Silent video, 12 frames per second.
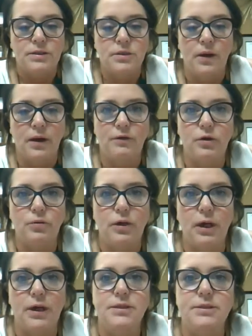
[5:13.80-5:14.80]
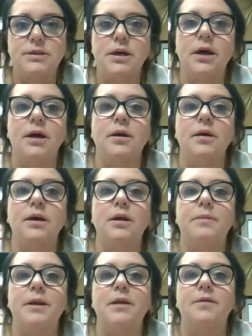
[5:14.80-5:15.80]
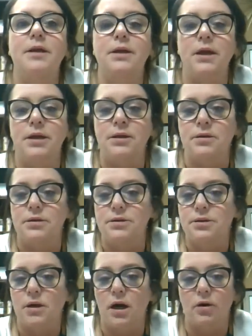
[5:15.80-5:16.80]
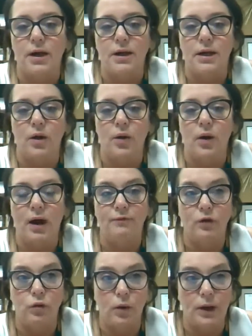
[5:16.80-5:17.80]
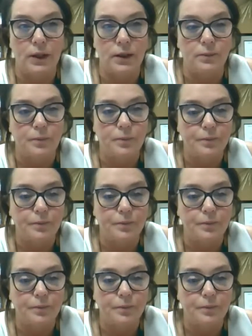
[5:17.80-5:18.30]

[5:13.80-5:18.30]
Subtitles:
So have you guys, anybody that can talk right now, have you read it?